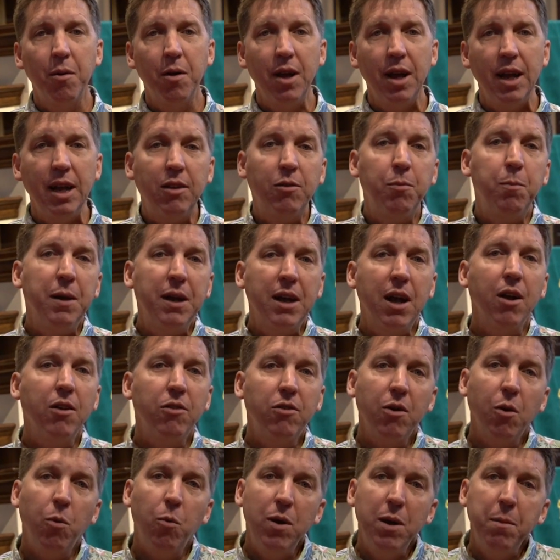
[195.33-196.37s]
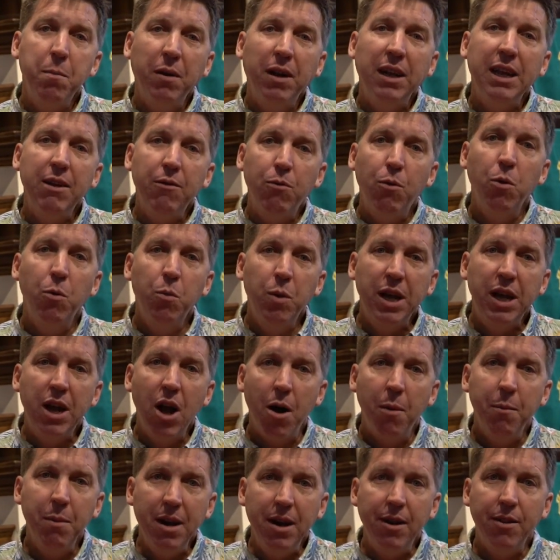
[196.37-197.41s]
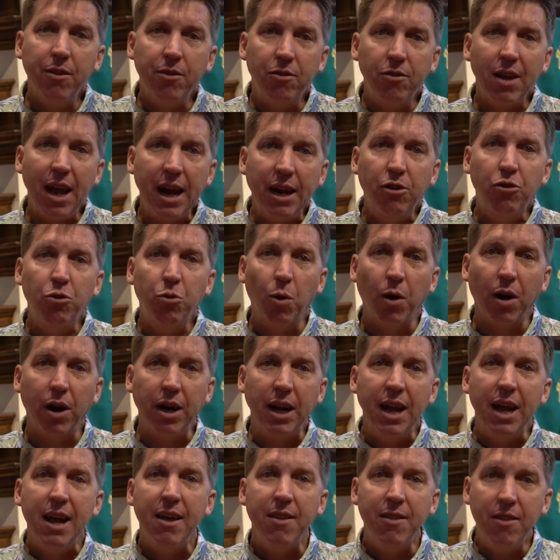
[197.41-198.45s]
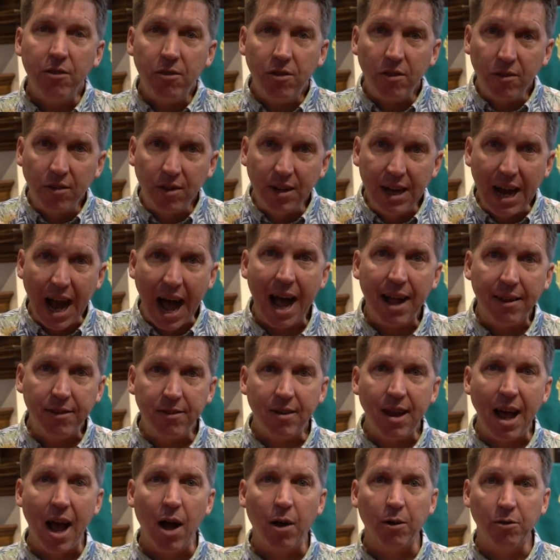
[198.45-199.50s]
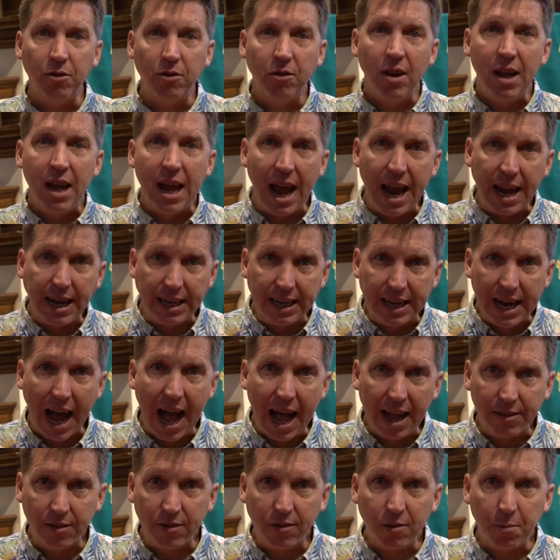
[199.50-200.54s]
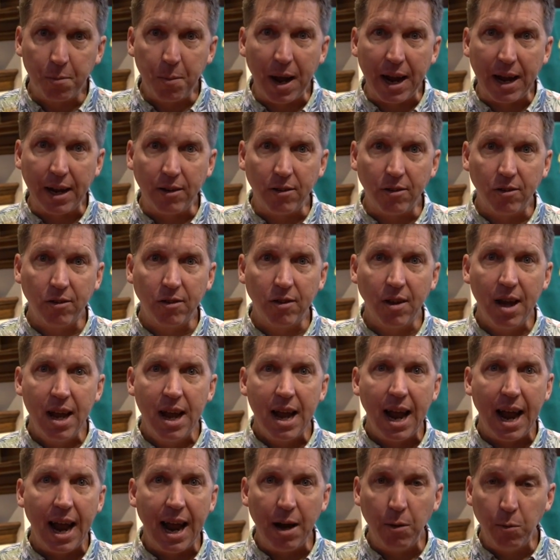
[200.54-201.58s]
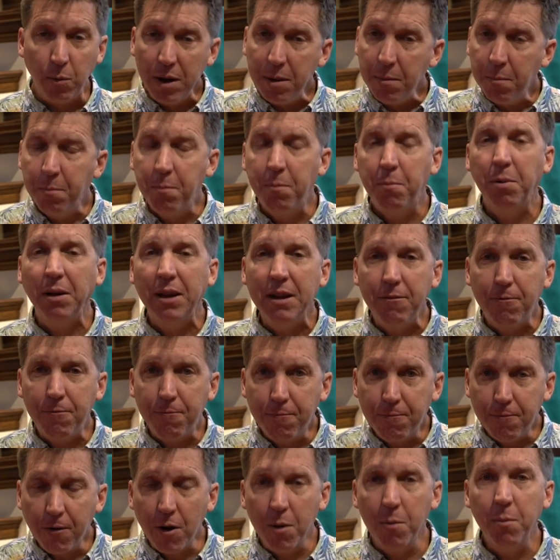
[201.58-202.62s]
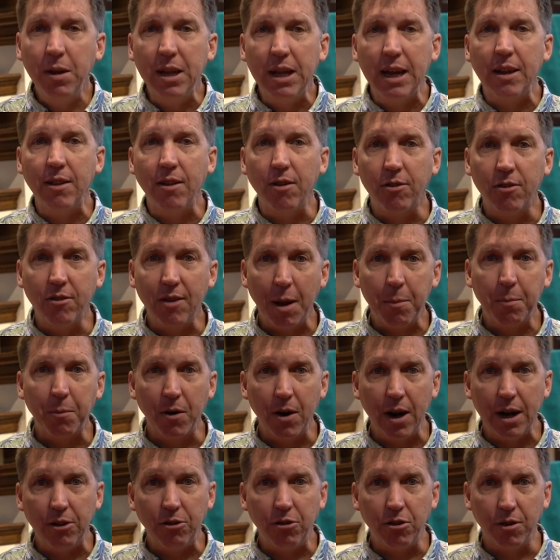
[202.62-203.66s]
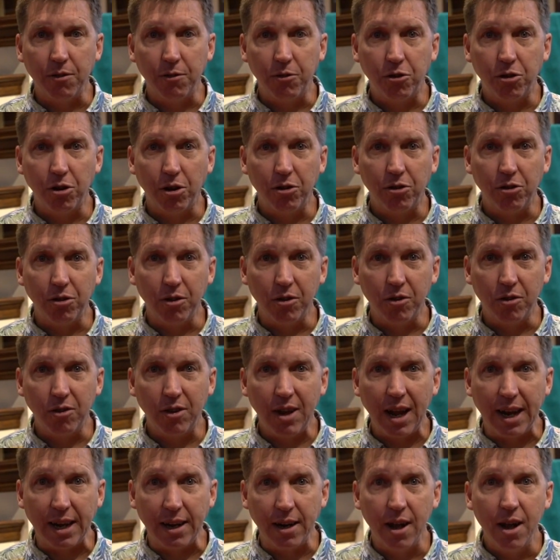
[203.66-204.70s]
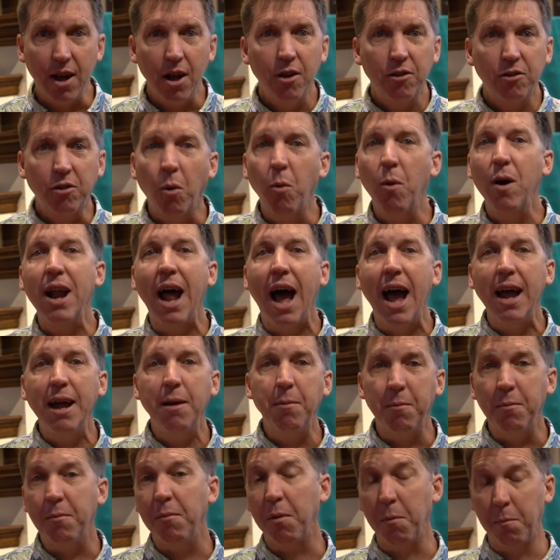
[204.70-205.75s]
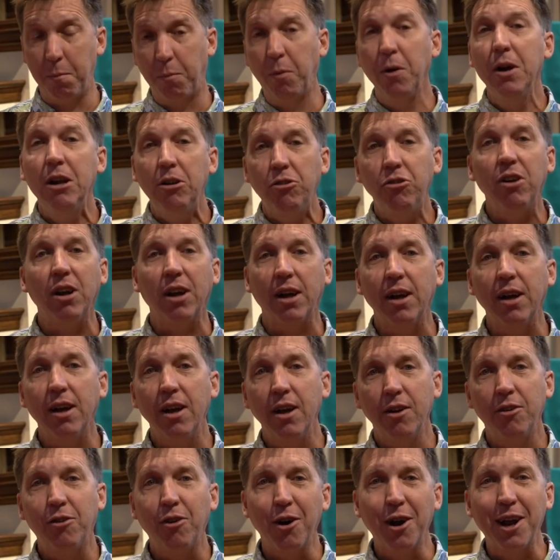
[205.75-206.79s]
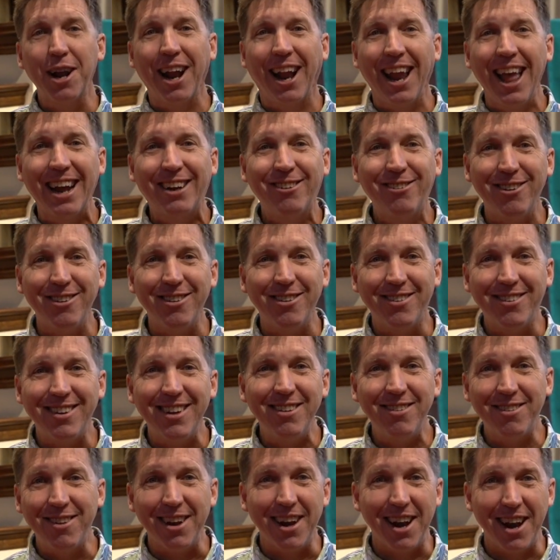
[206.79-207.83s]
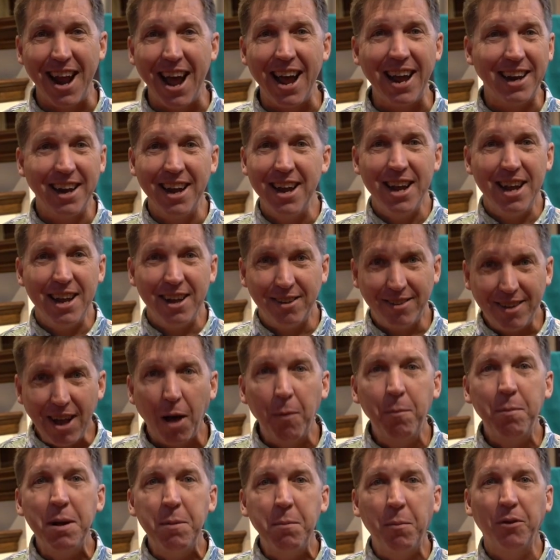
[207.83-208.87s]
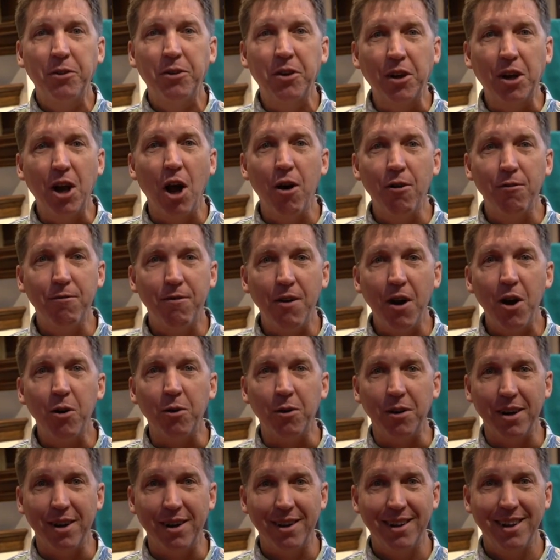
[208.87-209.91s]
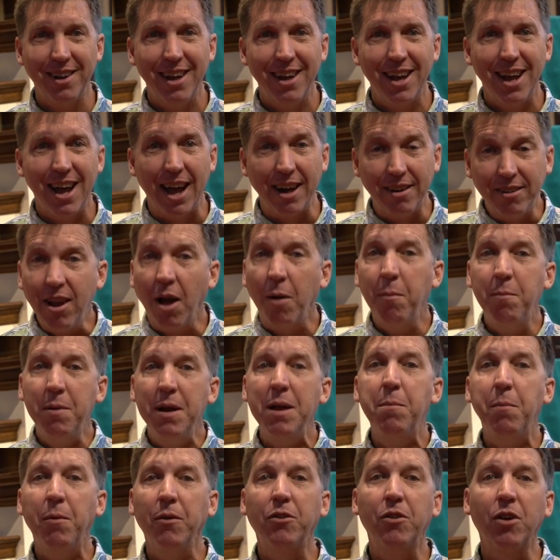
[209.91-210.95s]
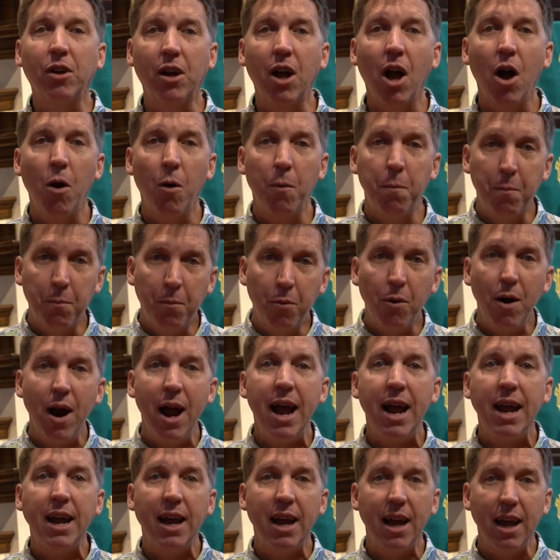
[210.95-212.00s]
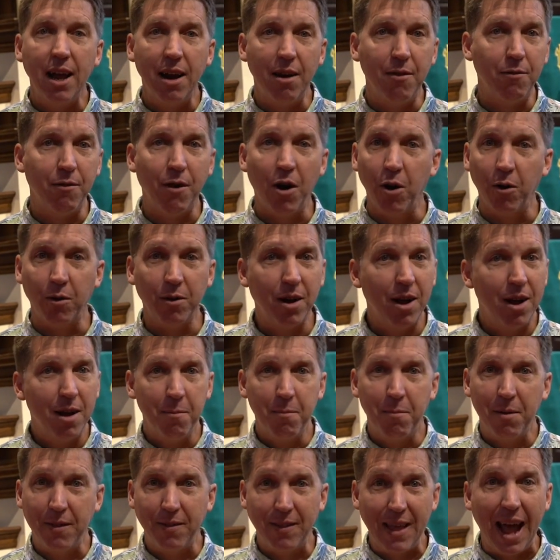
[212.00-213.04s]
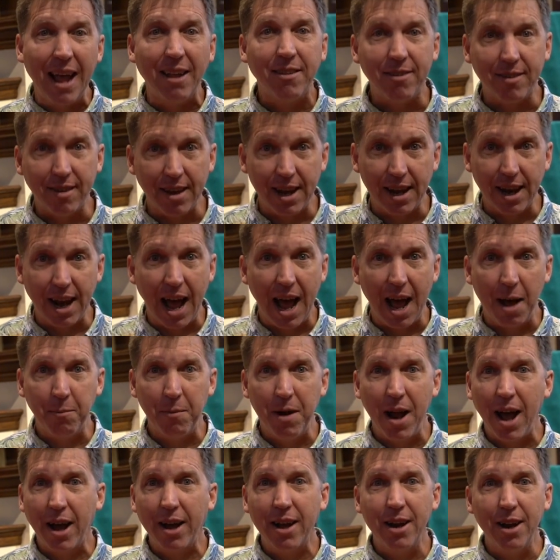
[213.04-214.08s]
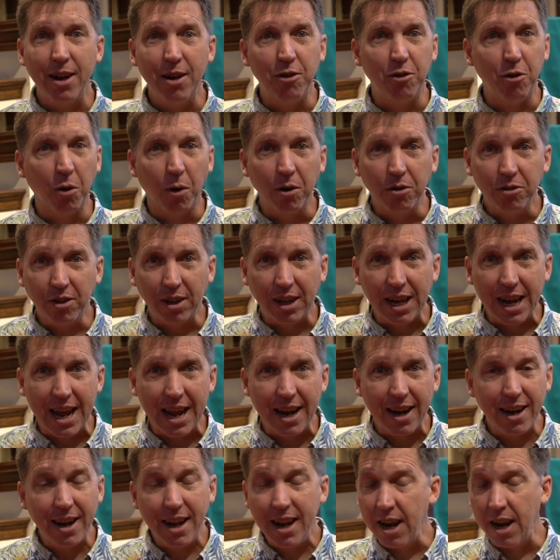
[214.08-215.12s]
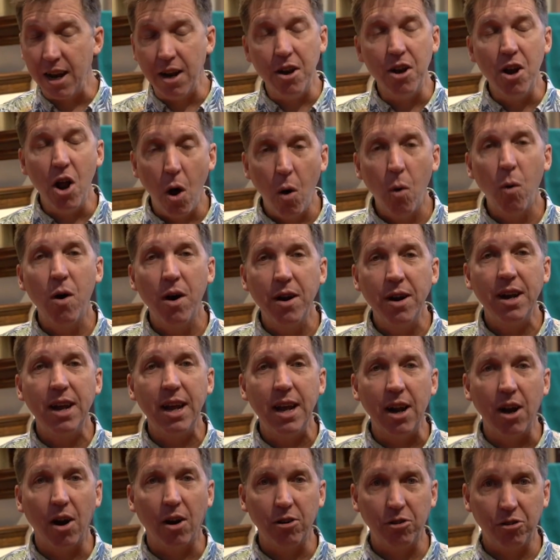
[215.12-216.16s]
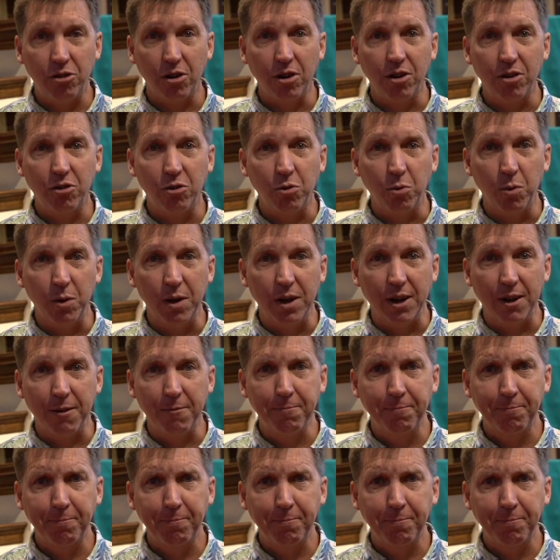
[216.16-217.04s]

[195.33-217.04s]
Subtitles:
It's because that we believe when we come into the sanctuary, this is God's house and God's space. And we believe firmly in the separation of church and state. So when I am preaching during an election season and I tell people to go vote, I tell people to go pray and vote. But that's it. I'm not going to endorse a candidate. No one in our church will.